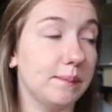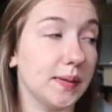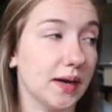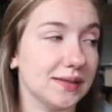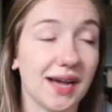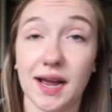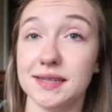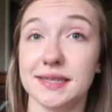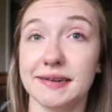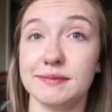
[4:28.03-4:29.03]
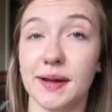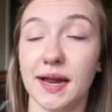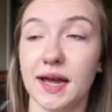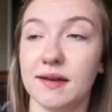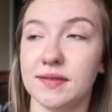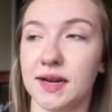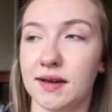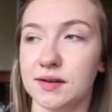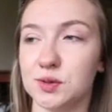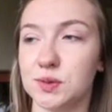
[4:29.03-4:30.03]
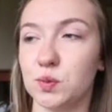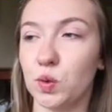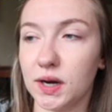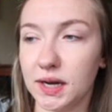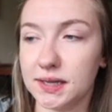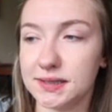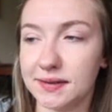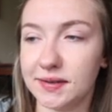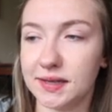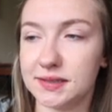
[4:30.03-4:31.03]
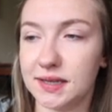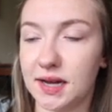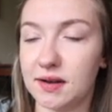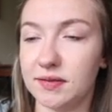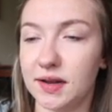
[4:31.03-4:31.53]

because I had saved my half and Alex was working on saving his half,